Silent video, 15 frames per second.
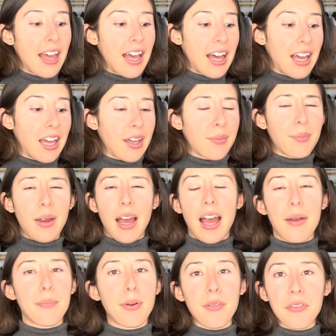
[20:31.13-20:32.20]

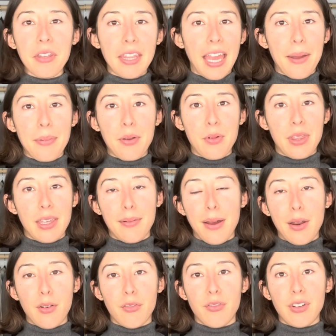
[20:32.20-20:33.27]
I'm perfectly happy with the
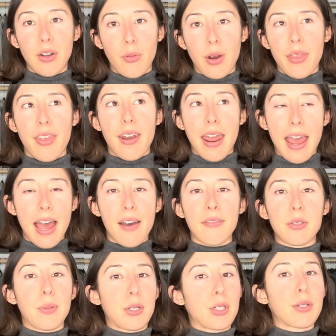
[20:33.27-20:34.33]
amount of knitwear that I have,
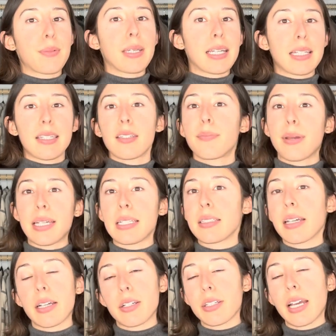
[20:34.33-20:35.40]
especially because the base
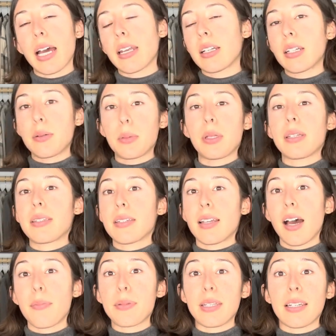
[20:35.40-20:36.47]
layers kind of double as
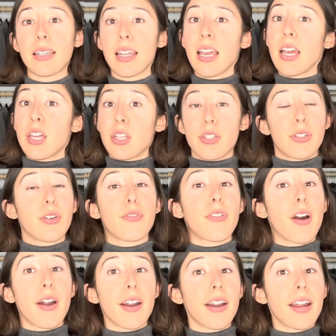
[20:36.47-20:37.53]
tops, and so
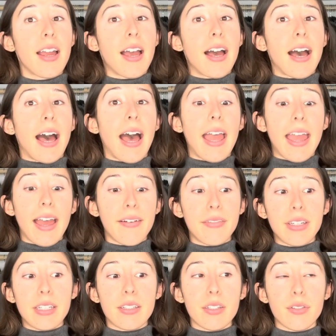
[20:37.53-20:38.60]
far I
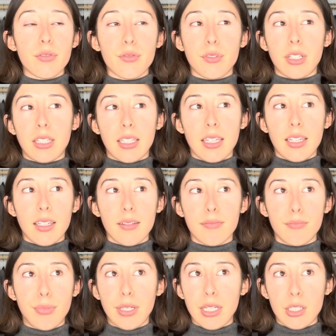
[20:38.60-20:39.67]
haven't really
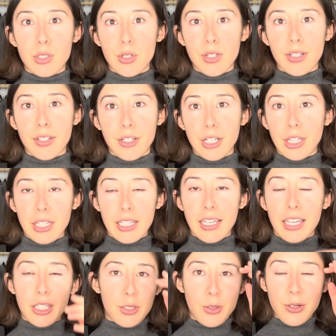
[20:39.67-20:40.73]
been
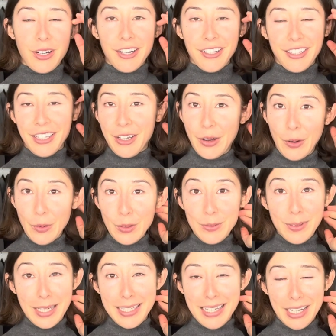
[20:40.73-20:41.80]
extraordinarily cold
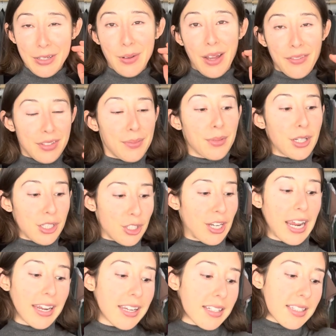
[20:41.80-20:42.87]
because I do have some good
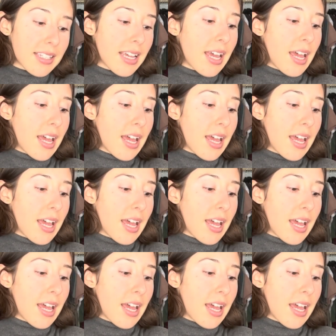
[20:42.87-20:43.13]
jackets.